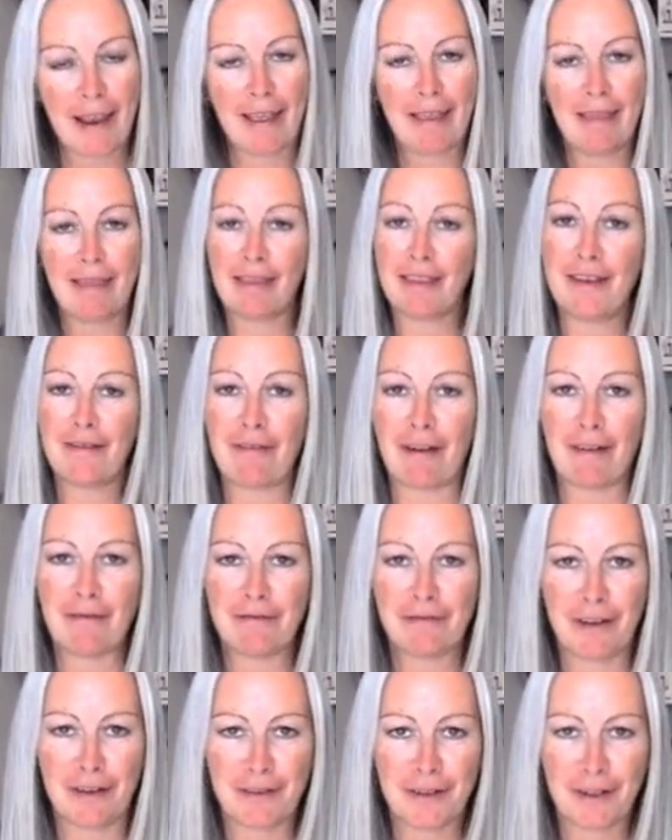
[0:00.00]
in the
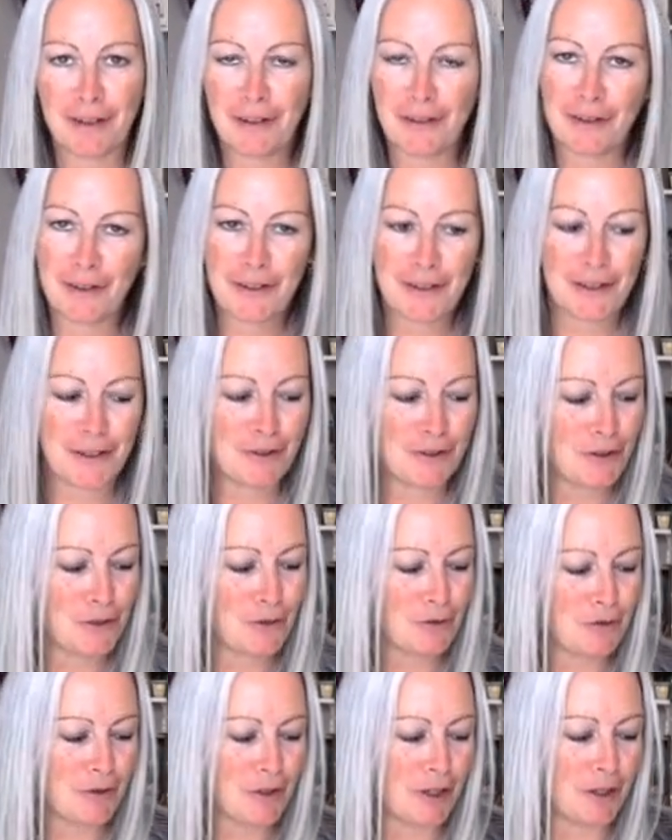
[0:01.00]
Grandfather Clock
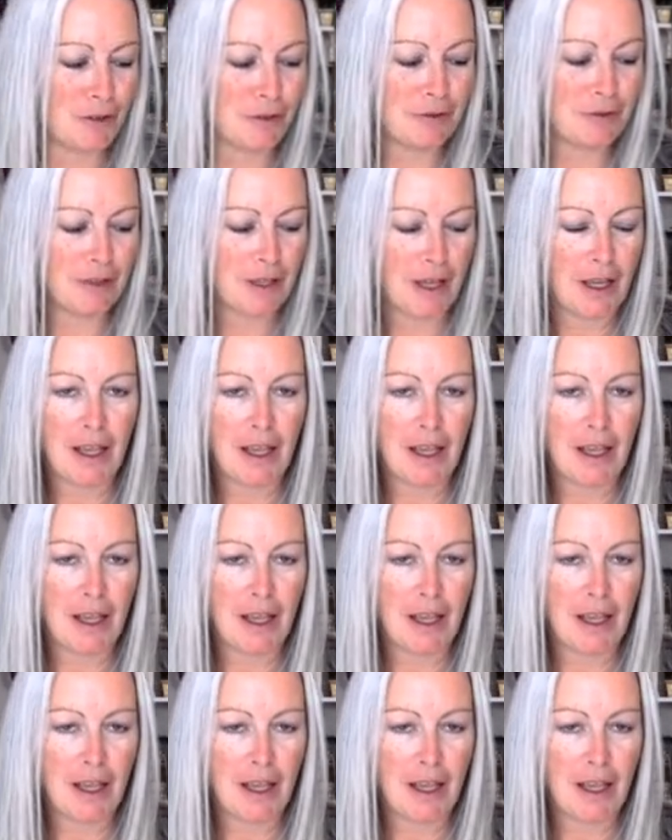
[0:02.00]
tutorial.